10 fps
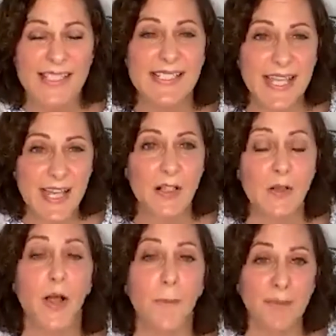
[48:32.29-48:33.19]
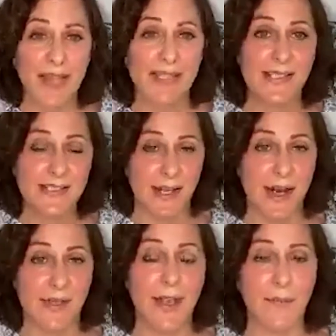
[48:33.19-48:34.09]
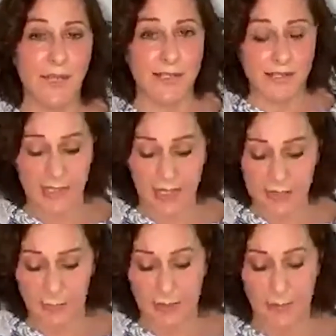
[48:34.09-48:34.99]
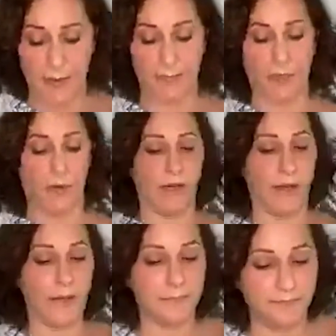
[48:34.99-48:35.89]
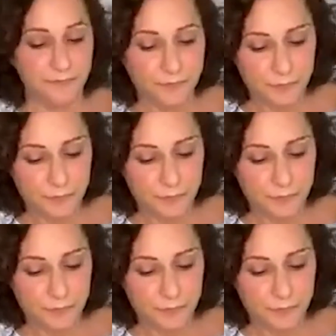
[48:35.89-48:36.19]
Skill blesses God and blesses God's people, okay?